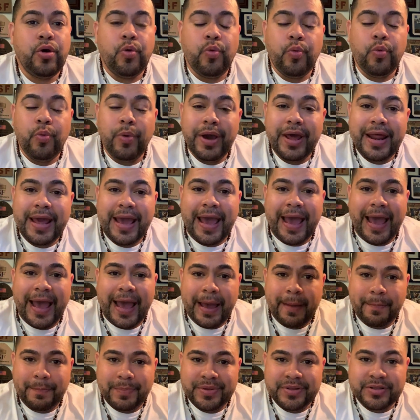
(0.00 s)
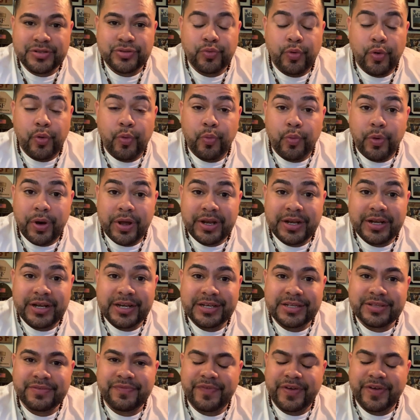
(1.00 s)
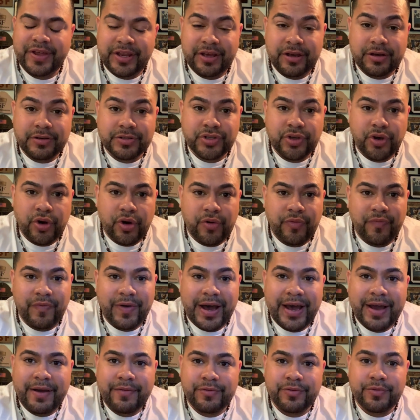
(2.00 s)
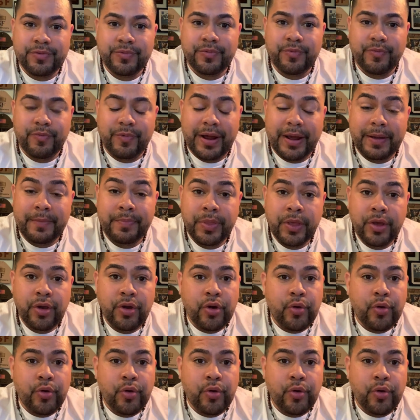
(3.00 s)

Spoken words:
What happens when one of these videos go viral, right?